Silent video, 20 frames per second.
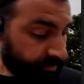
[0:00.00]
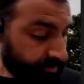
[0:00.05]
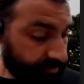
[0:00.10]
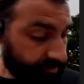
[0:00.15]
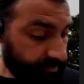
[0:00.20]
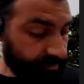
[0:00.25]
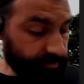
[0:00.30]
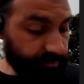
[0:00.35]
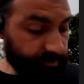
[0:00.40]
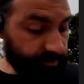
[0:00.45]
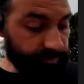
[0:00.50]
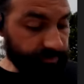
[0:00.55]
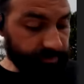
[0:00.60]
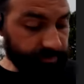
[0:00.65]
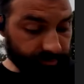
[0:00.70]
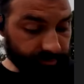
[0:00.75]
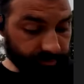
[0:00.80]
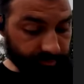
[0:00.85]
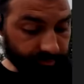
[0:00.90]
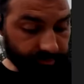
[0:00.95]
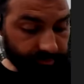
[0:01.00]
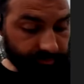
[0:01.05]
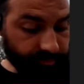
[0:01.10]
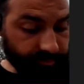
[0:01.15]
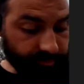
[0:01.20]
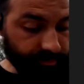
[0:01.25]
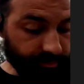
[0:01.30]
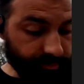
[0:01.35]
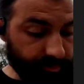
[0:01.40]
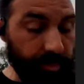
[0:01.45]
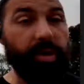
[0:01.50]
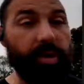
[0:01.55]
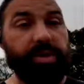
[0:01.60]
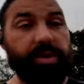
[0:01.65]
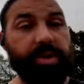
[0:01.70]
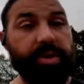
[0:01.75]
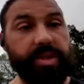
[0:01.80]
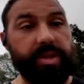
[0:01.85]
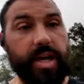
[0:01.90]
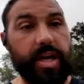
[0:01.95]
But most of
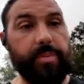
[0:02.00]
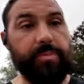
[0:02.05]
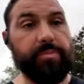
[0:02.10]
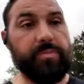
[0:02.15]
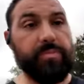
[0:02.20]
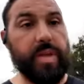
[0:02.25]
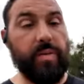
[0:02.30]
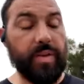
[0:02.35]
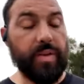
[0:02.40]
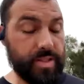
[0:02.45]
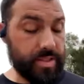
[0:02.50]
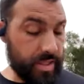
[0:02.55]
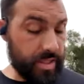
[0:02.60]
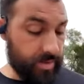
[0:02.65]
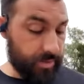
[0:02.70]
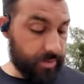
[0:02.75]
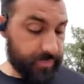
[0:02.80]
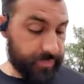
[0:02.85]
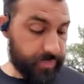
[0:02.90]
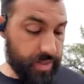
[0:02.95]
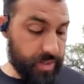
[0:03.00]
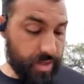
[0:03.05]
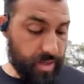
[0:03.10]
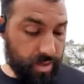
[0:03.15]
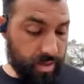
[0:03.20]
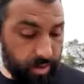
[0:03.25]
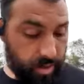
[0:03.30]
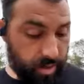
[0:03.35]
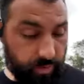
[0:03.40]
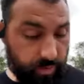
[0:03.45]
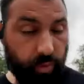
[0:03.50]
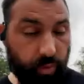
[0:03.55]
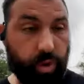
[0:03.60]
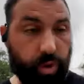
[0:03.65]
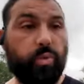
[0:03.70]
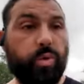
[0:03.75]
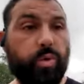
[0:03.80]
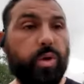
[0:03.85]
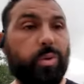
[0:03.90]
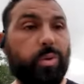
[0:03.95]
the time, everything's level. Unfortunately, the
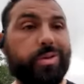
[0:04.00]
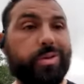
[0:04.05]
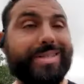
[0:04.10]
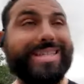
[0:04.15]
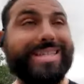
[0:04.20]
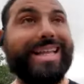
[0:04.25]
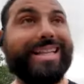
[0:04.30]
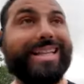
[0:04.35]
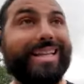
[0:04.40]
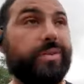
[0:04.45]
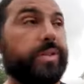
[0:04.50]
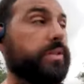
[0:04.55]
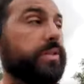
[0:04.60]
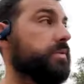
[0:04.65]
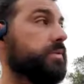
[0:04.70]
real world is not level.